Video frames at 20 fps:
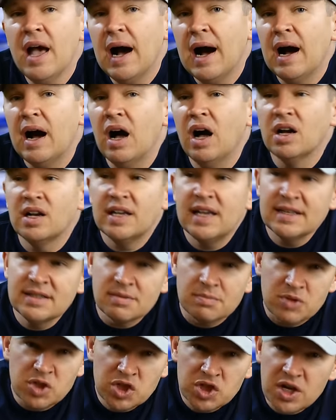I'll get
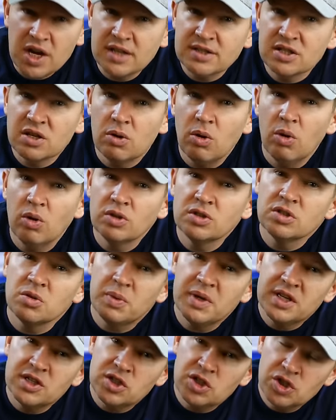some shots going so
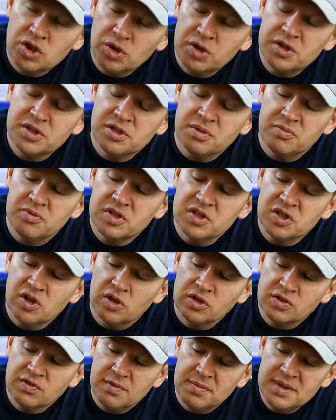we can show you some
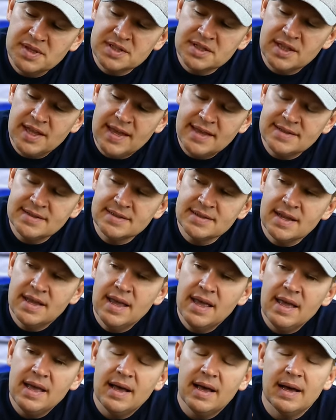results from this lens
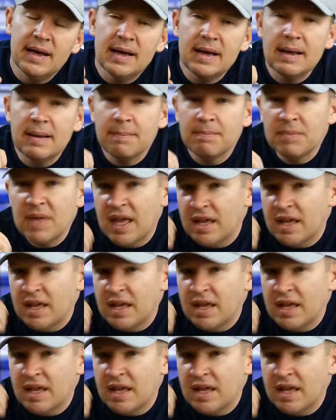um,